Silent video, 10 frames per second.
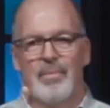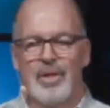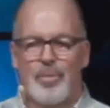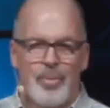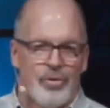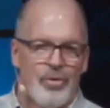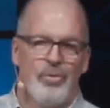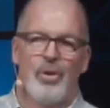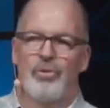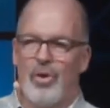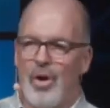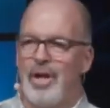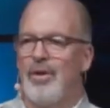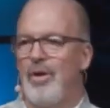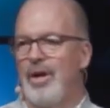The pursuit goes on
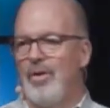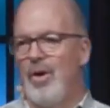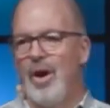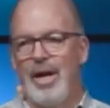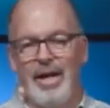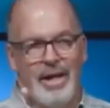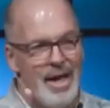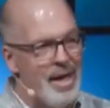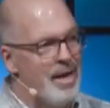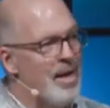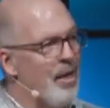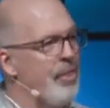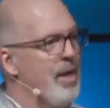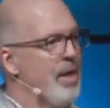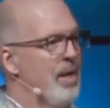and on and on. And again,
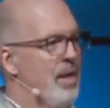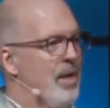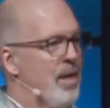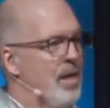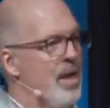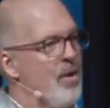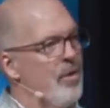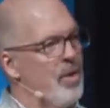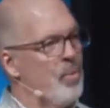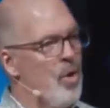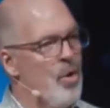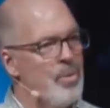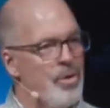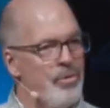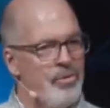nothing inherently wrong
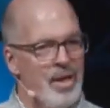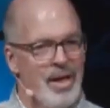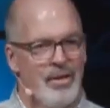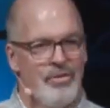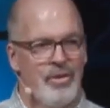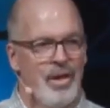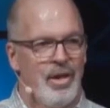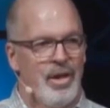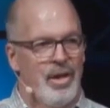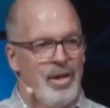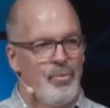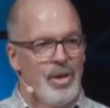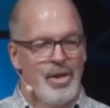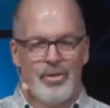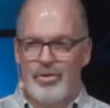with those things if
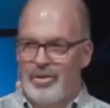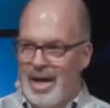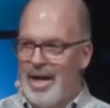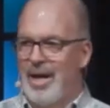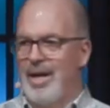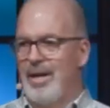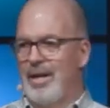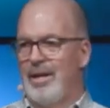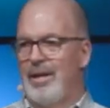we understand